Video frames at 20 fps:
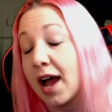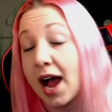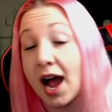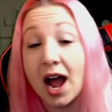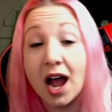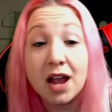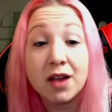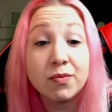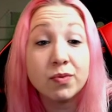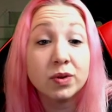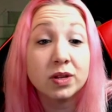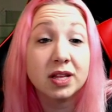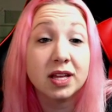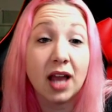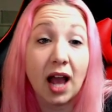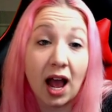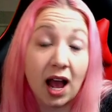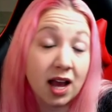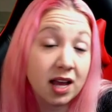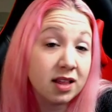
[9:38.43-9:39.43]
I
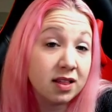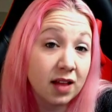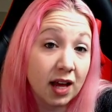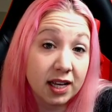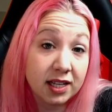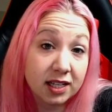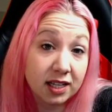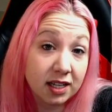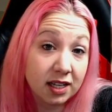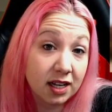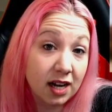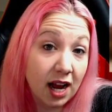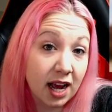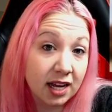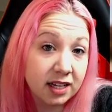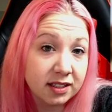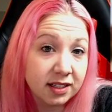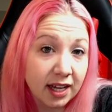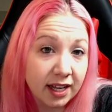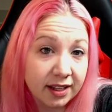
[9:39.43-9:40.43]
like it.
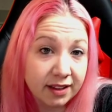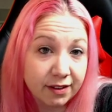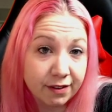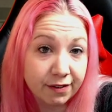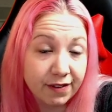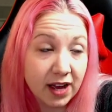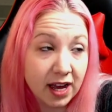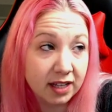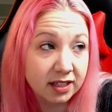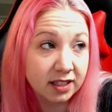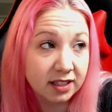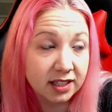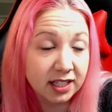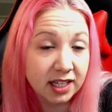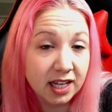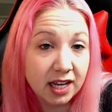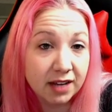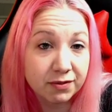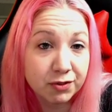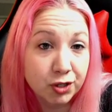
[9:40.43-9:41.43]
I like the fact that they
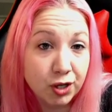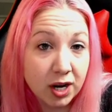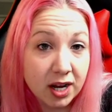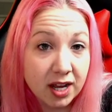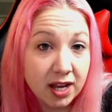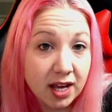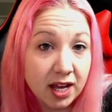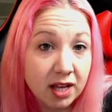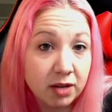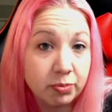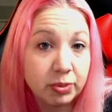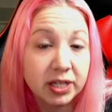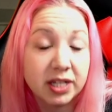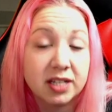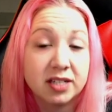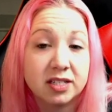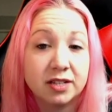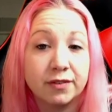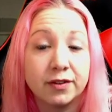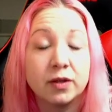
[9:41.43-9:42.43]
gave Trey a head,
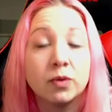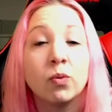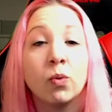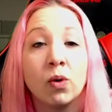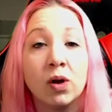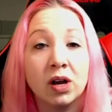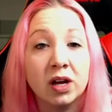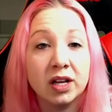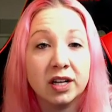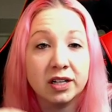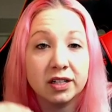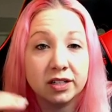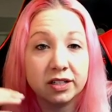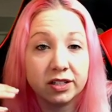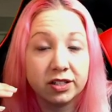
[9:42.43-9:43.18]
because if you want